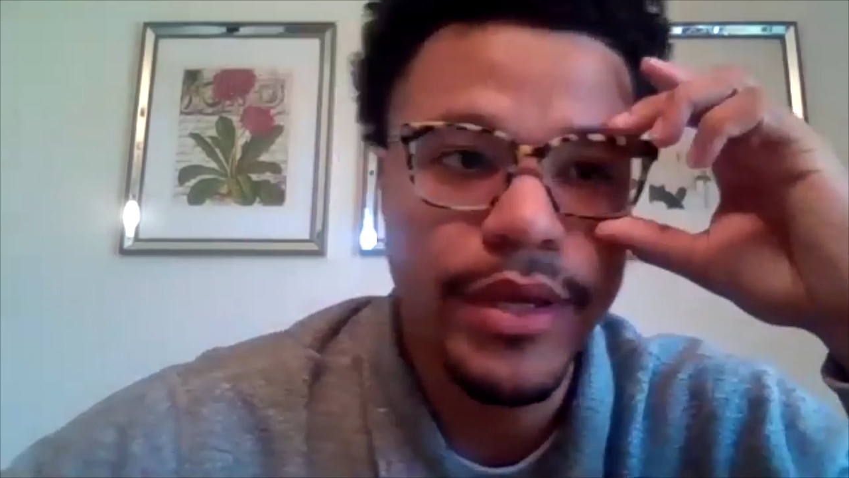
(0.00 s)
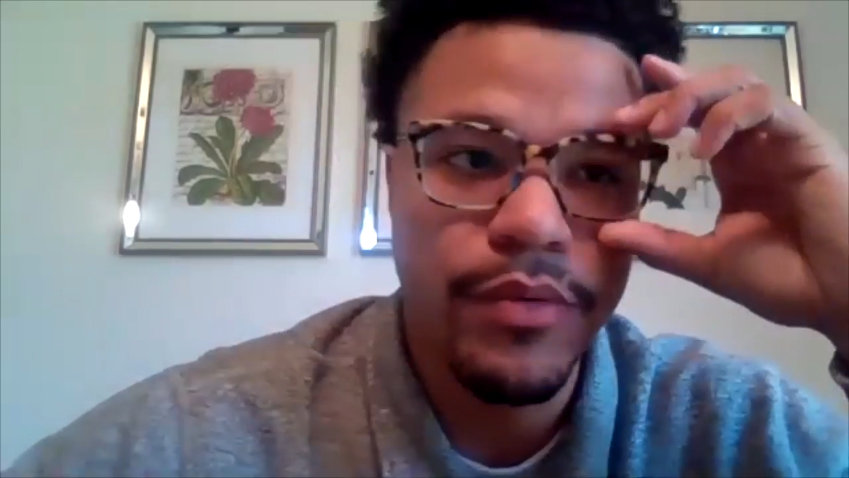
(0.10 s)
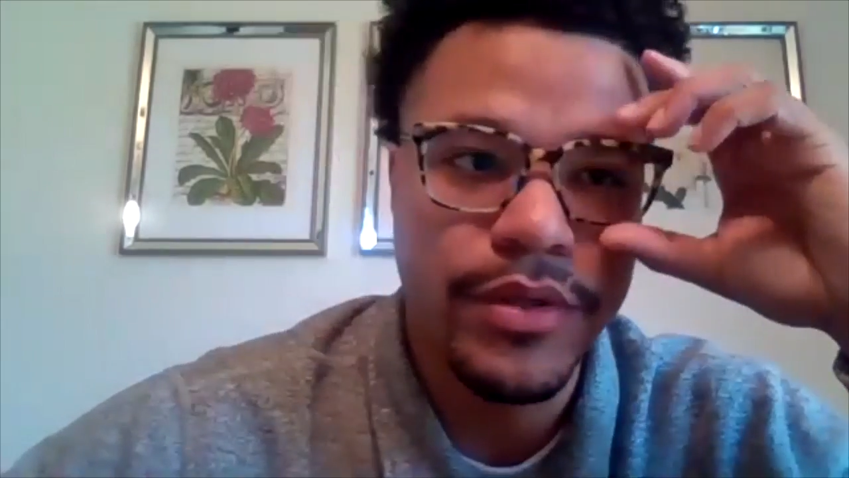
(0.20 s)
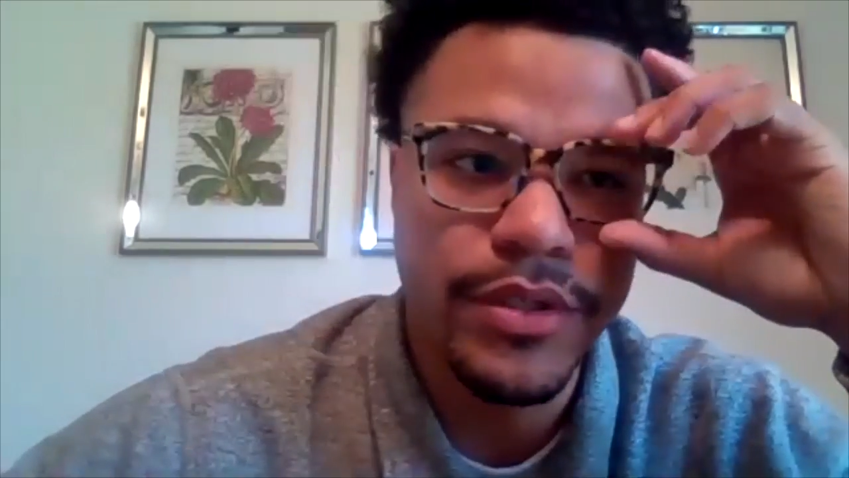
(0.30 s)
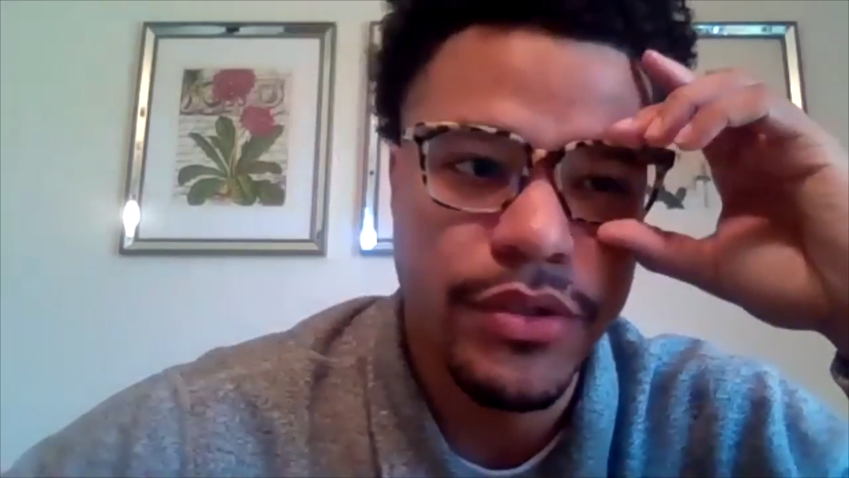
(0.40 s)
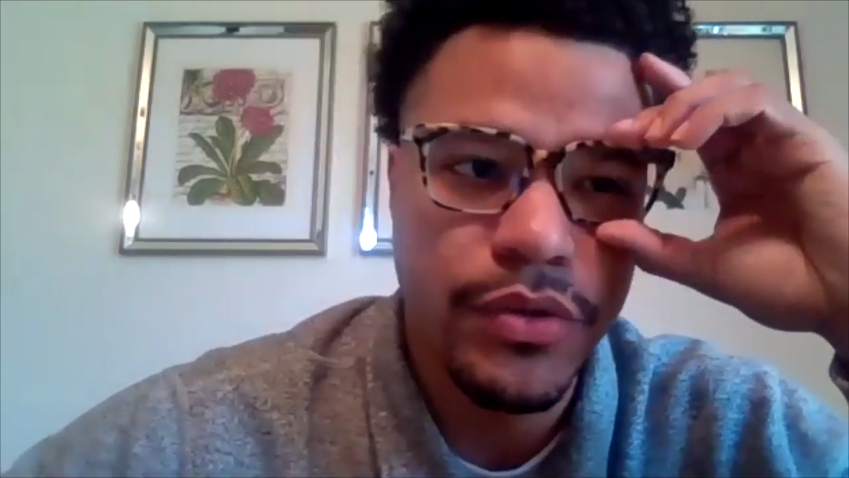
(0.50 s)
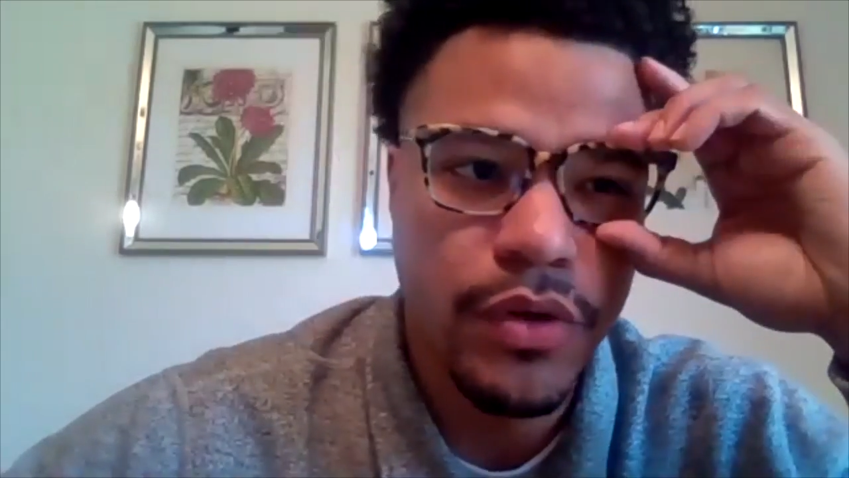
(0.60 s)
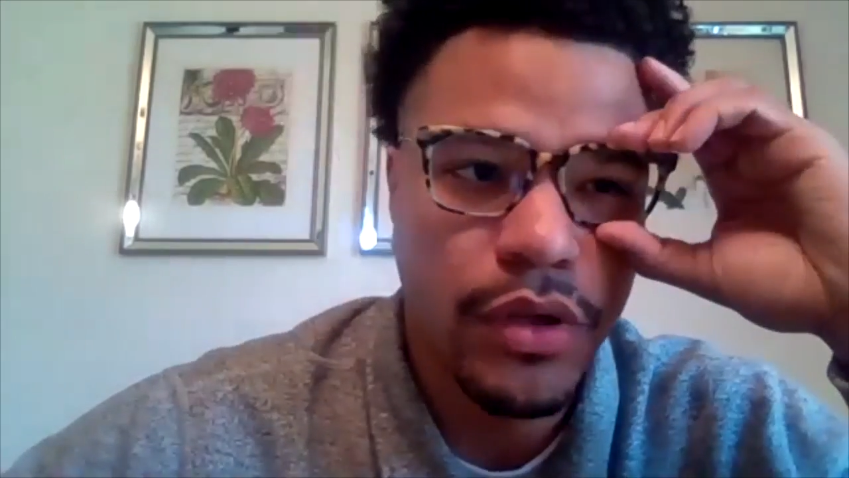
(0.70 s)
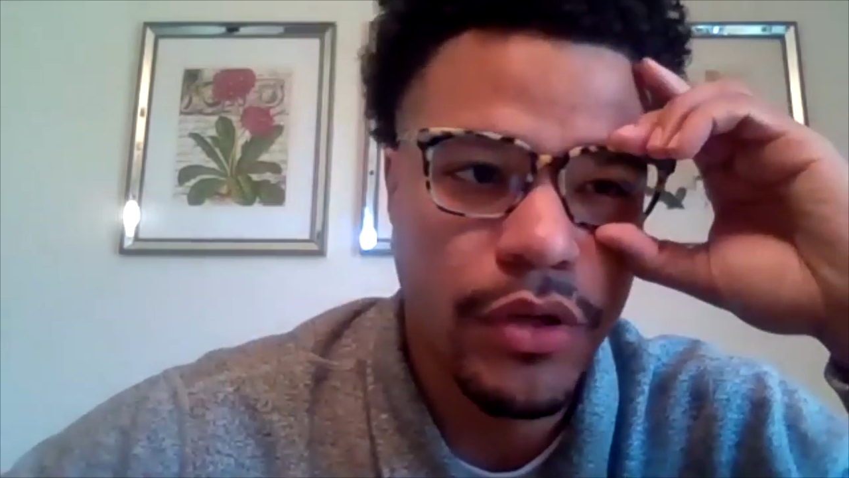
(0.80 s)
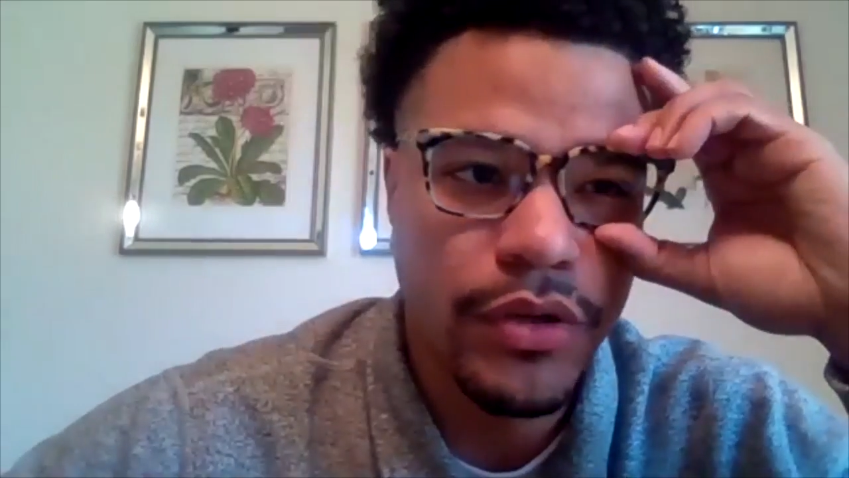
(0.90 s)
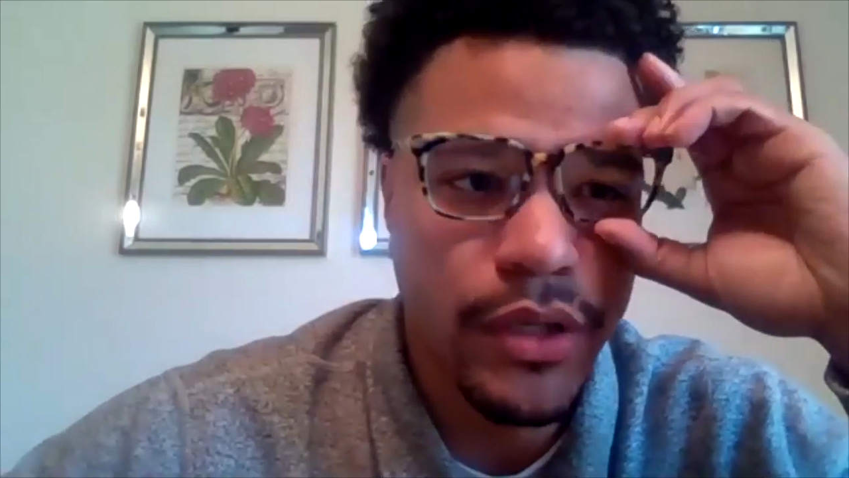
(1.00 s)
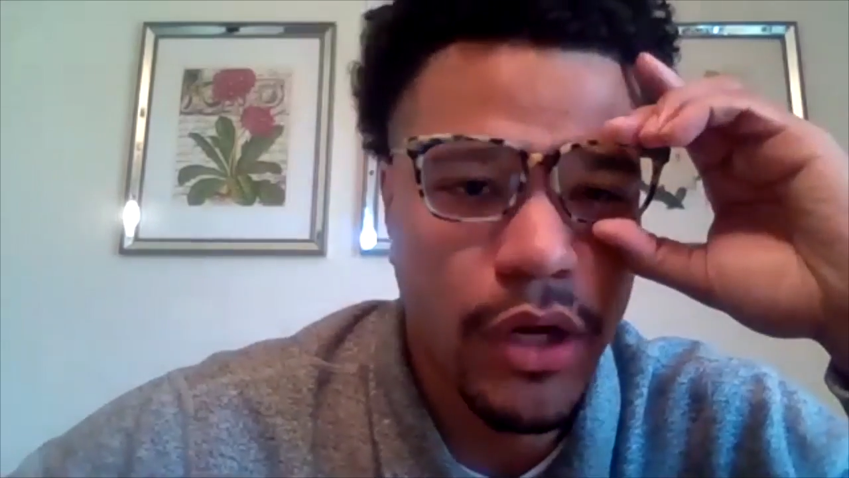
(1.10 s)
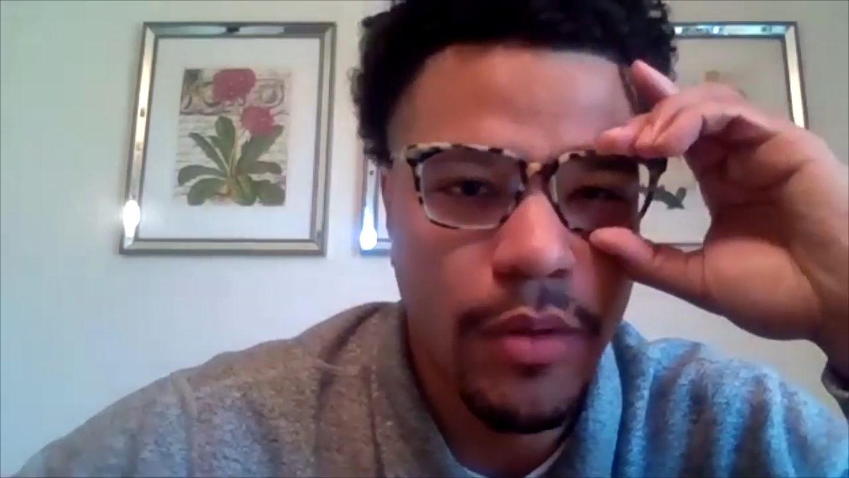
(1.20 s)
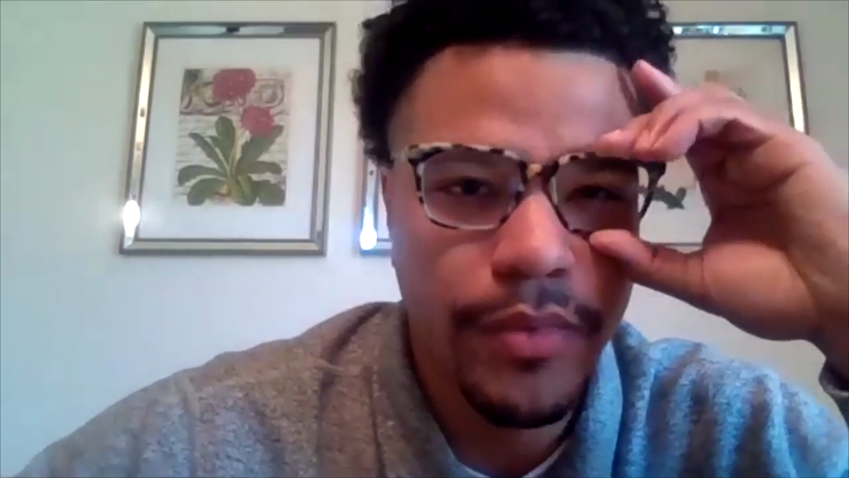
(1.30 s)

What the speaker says: It wasn't too close to home,